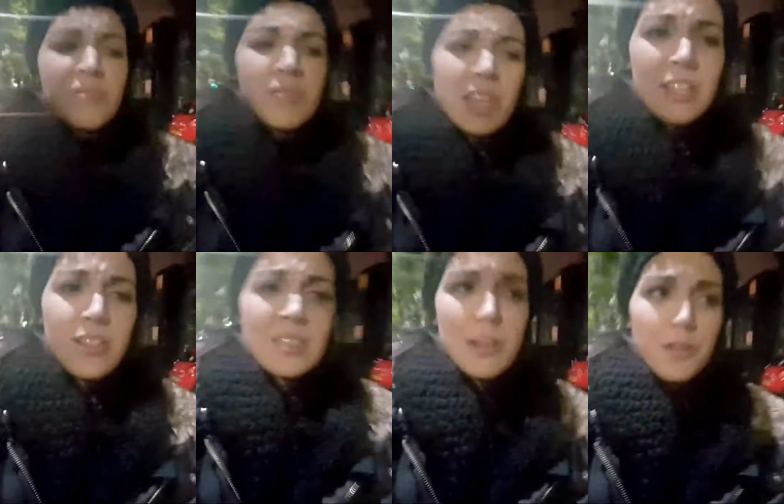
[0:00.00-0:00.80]
then you
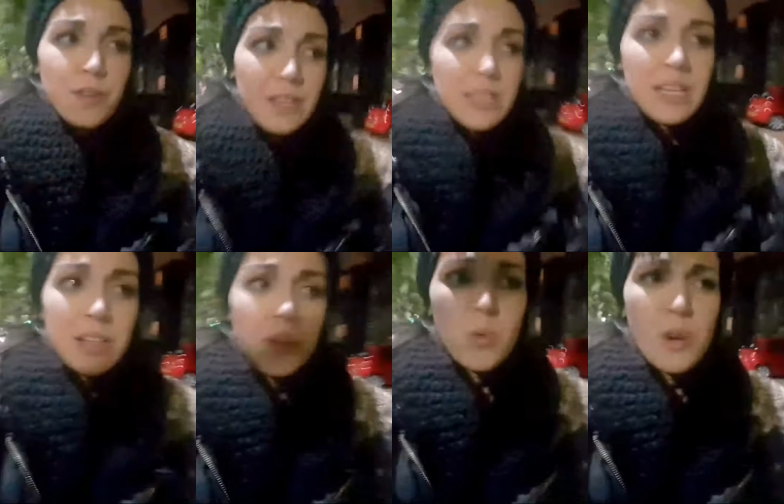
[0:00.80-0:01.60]
start
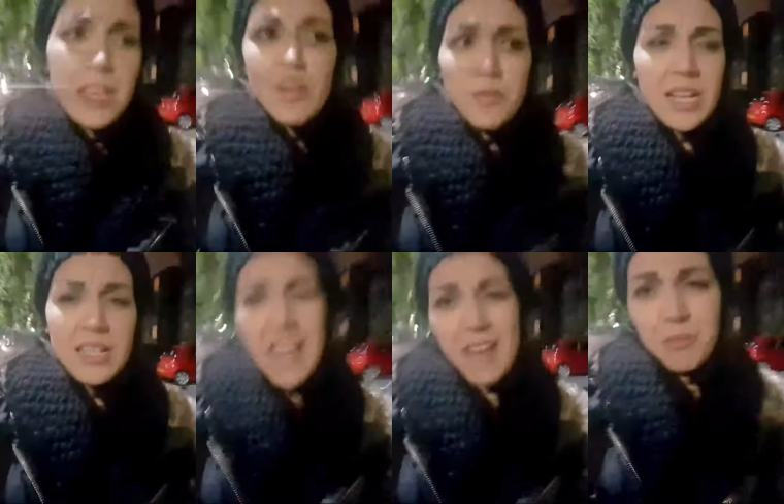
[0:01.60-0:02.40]
thinking, what if
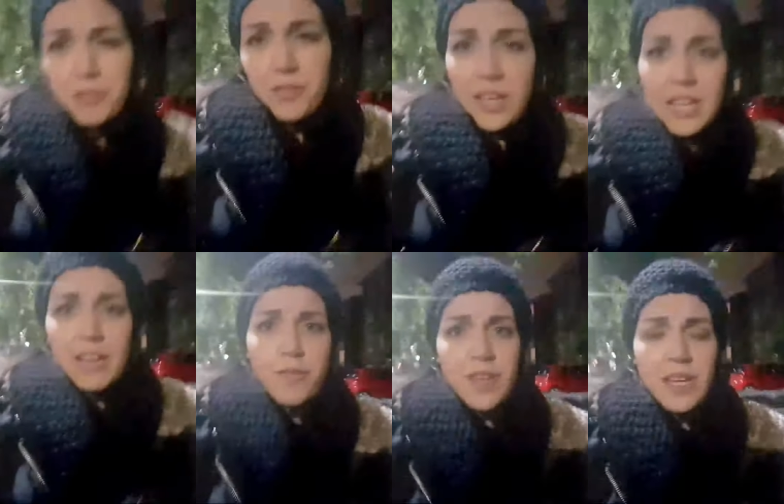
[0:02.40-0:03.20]
then everything I
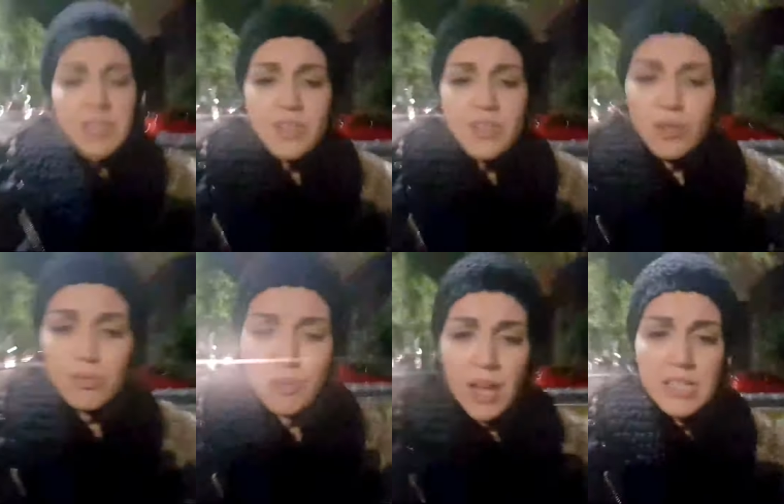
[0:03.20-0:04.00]
think is not
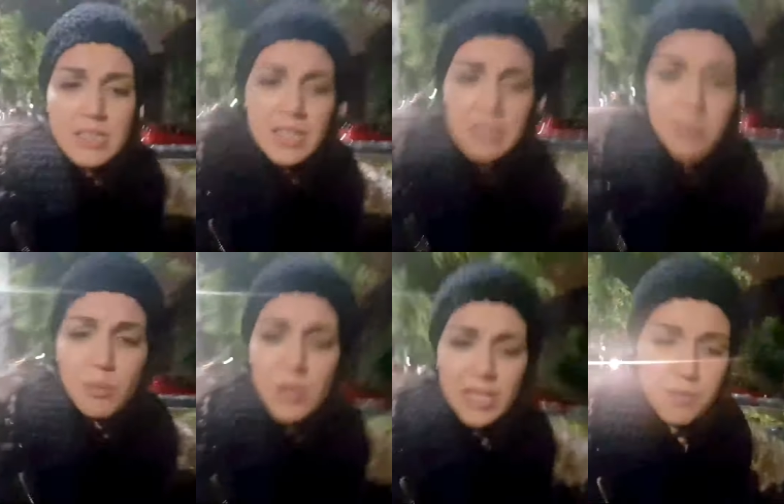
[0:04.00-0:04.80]
right, and
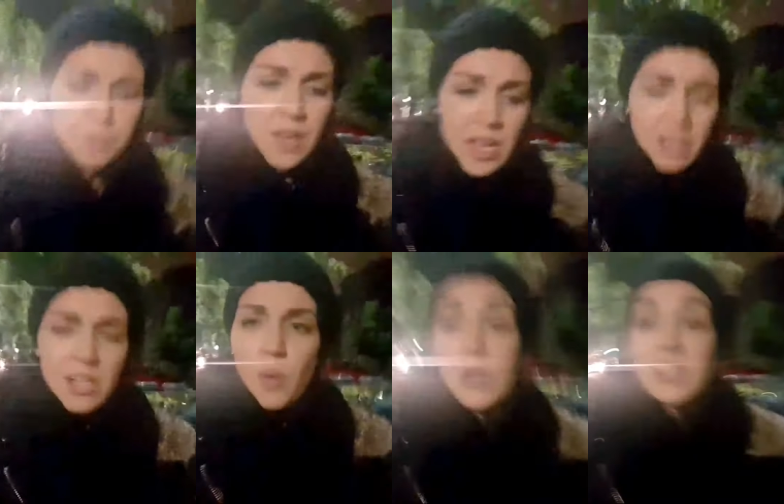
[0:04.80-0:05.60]
what if, you
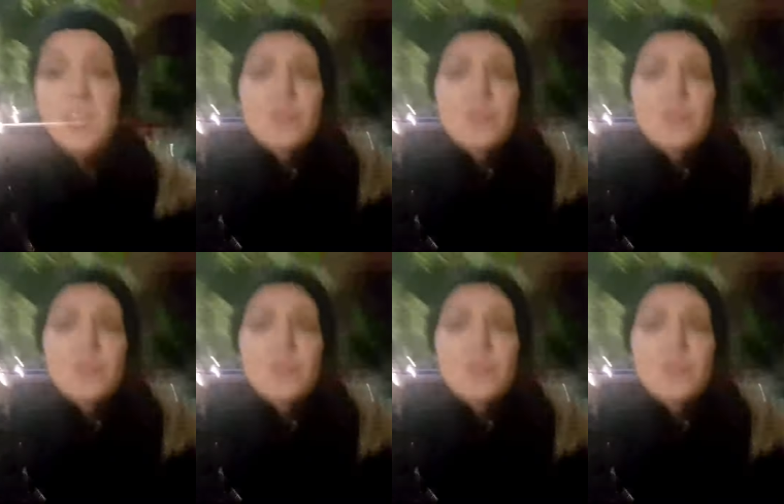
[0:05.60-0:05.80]
know, what is